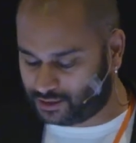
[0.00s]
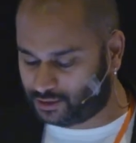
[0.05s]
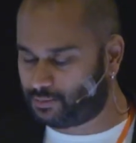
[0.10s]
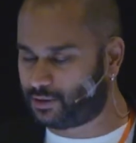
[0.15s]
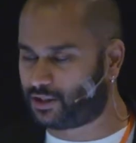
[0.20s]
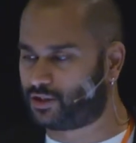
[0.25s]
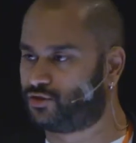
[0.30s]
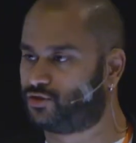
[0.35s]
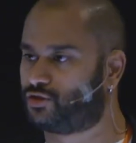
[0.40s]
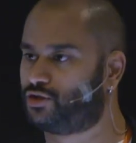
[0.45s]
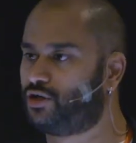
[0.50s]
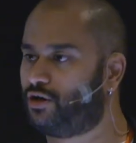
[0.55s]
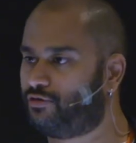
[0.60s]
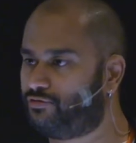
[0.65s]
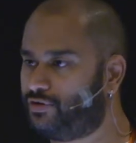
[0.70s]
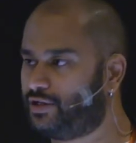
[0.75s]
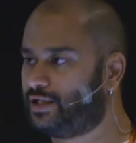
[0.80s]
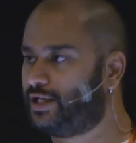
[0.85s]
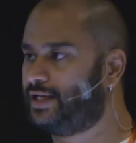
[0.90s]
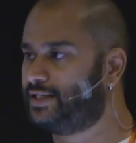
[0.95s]
because
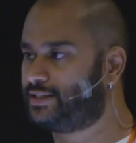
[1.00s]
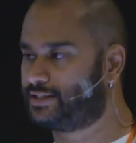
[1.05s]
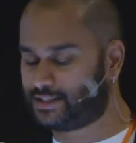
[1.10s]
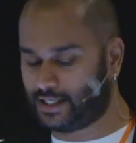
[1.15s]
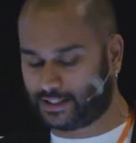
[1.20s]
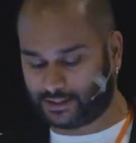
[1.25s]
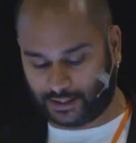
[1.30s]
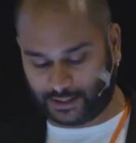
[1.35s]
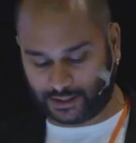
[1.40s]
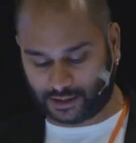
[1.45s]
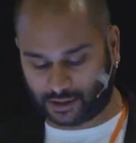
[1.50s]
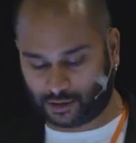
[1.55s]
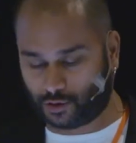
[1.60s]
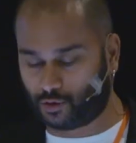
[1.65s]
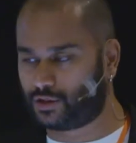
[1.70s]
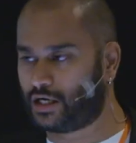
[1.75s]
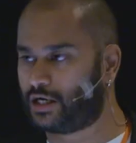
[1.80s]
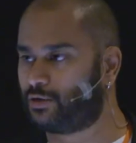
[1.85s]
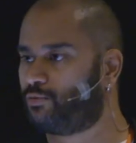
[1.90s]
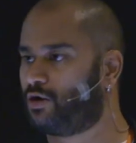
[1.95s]
nothing is set in
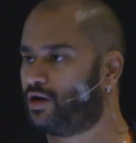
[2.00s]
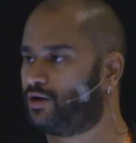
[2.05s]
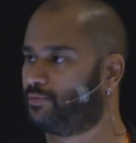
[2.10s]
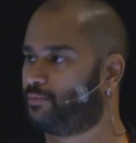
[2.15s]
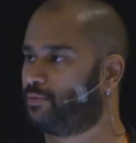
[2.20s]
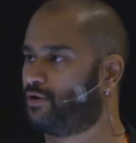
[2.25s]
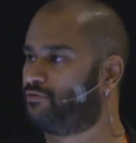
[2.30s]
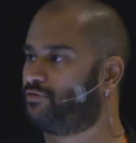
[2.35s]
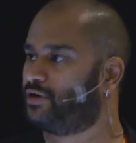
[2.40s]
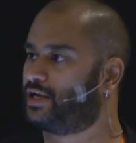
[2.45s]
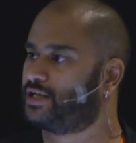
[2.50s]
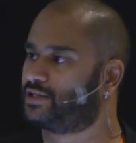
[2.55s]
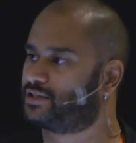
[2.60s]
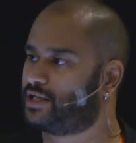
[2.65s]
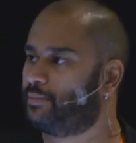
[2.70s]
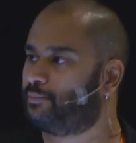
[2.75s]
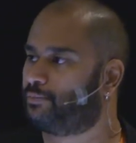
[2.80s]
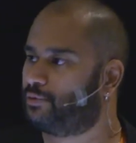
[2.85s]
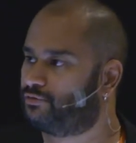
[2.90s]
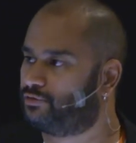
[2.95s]
stone, and we are the perfect
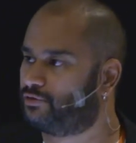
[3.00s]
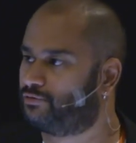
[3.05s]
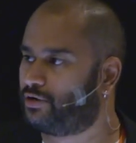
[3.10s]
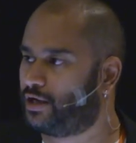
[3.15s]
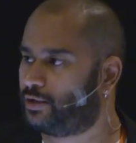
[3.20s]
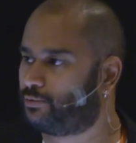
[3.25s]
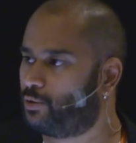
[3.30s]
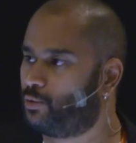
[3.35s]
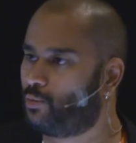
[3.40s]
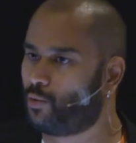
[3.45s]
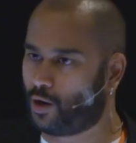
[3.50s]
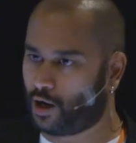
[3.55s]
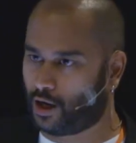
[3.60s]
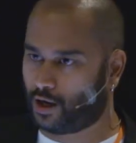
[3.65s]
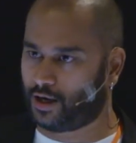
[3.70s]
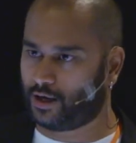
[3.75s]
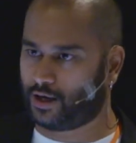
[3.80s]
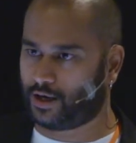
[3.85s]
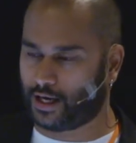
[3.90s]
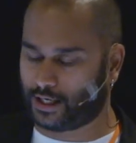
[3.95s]
example for that. We were
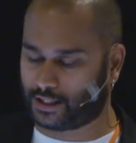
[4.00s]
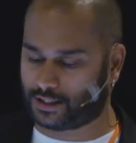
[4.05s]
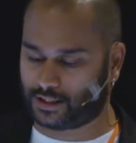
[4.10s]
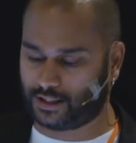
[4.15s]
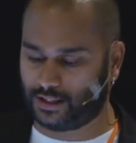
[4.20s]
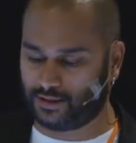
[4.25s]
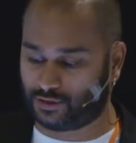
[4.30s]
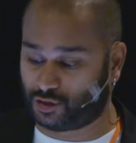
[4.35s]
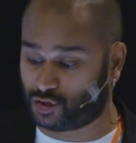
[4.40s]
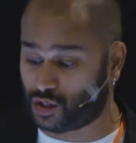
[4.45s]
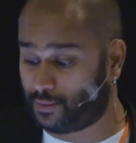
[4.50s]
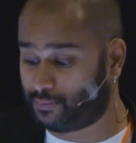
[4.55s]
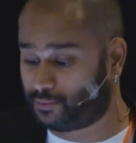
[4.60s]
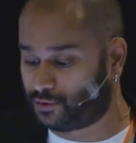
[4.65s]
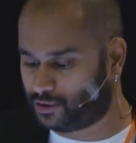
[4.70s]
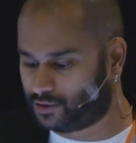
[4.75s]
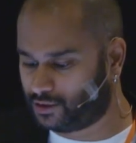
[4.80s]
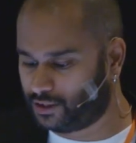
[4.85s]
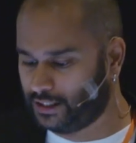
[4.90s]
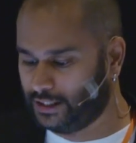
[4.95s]
actually a
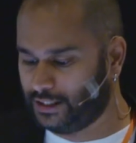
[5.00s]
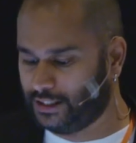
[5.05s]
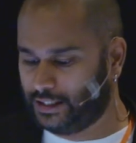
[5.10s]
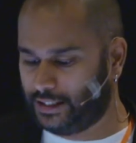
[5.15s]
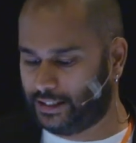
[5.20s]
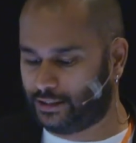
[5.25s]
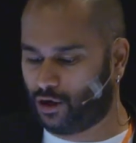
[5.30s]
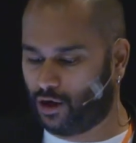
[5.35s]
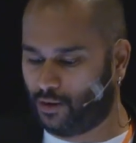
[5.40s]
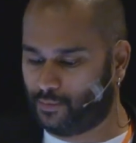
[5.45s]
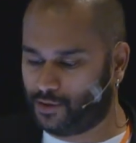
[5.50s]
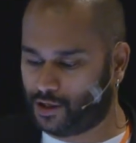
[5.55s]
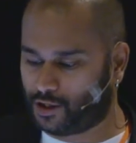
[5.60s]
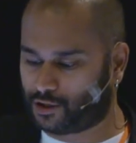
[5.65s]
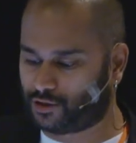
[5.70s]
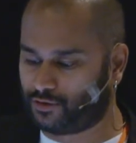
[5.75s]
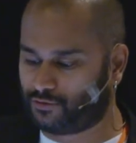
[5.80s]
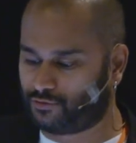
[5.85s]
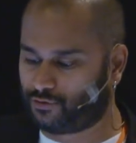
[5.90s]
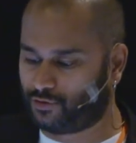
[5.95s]
champion in harm
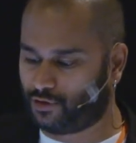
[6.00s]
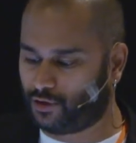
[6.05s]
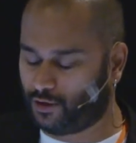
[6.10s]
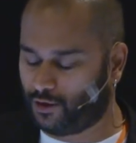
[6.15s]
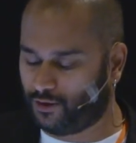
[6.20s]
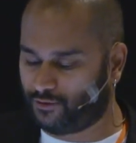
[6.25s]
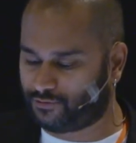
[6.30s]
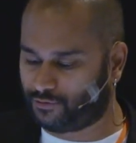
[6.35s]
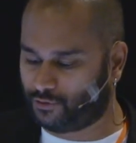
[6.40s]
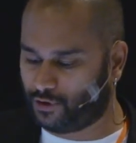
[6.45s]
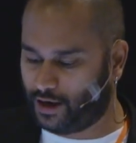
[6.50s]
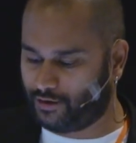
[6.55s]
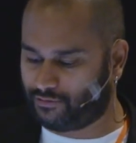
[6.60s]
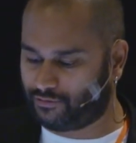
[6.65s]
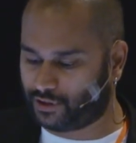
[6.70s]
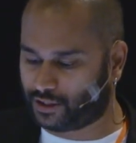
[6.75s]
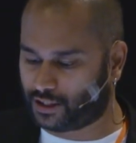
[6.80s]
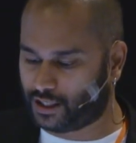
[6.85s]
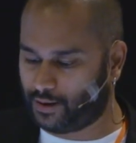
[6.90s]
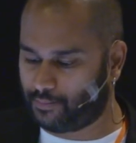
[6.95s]
reduction for
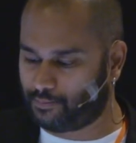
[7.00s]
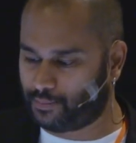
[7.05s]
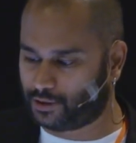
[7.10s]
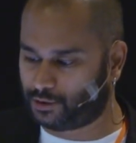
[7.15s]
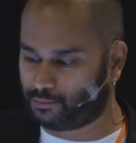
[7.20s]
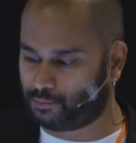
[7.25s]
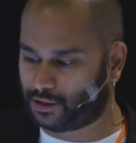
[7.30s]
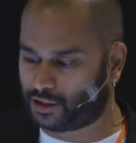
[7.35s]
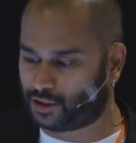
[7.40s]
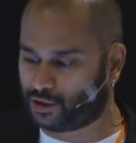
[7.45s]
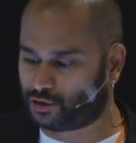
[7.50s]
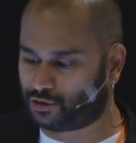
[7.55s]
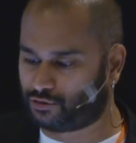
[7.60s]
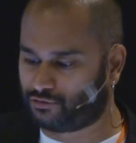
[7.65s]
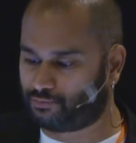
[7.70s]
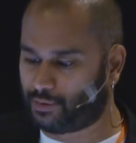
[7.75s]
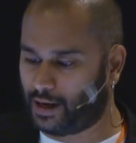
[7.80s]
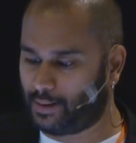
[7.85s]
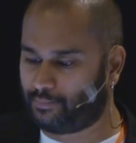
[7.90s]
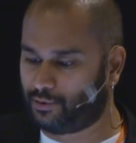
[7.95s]
Africa, but because
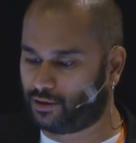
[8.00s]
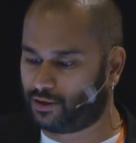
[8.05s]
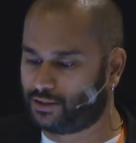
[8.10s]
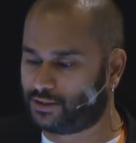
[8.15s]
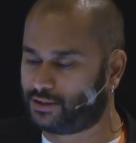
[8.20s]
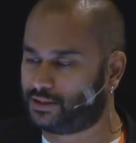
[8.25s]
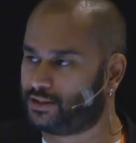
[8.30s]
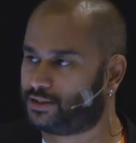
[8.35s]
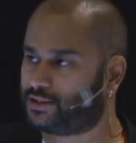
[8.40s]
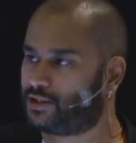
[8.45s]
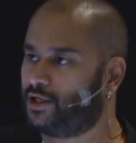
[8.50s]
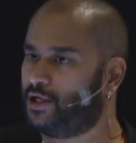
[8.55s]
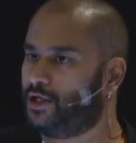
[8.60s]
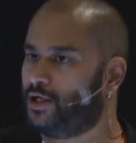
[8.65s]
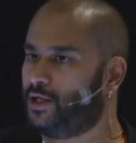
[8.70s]
of bad policies,